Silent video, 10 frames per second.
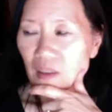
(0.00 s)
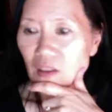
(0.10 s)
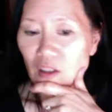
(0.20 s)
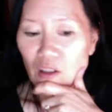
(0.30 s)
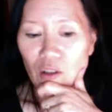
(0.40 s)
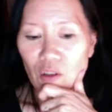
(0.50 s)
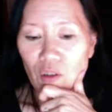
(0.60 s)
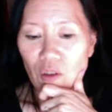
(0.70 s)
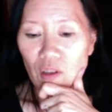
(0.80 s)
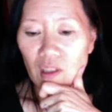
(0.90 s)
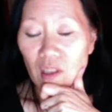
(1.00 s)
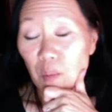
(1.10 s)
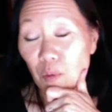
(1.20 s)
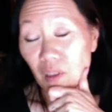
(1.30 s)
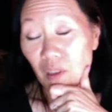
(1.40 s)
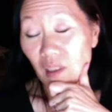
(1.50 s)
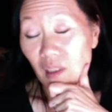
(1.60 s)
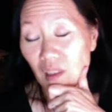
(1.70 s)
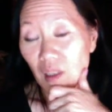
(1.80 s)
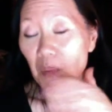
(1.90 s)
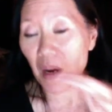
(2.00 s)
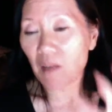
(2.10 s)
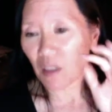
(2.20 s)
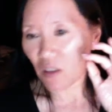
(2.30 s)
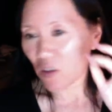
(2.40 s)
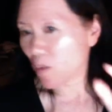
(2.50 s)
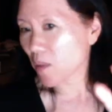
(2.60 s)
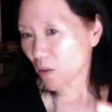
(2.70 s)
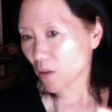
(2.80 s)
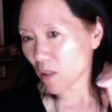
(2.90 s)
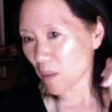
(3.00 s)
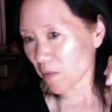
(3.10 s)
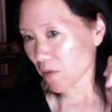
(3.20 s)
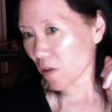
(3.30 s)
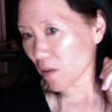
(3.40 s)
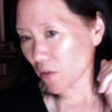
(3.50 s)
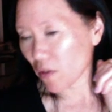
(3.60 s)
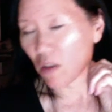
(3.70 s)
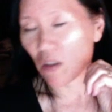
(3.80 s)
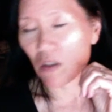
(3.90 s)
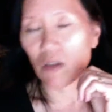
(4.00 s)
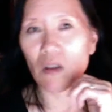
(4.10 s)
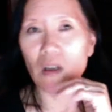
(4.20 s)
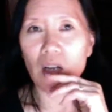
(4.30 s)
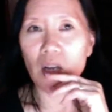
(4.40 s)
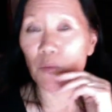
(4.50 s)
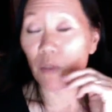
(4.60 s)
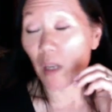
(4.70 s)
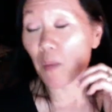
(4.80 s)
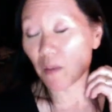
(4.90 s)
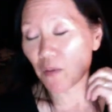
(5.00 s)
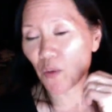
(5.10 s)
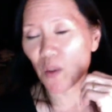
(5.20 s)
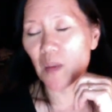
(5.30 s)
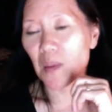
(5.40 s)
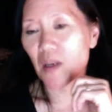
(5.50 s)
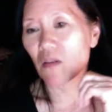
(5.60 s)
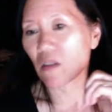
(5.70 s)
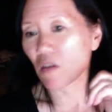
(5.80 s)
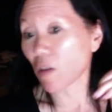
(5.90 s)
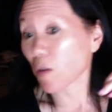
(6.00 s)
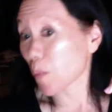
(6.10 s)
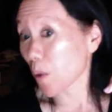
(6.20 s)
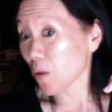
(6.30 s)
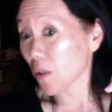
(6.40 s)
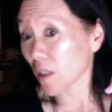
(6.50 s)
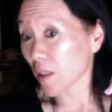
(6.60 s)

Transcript: So, but I'll just assume that that I'm a photographer. So I'm good for 20 pounds. It's all in the posing.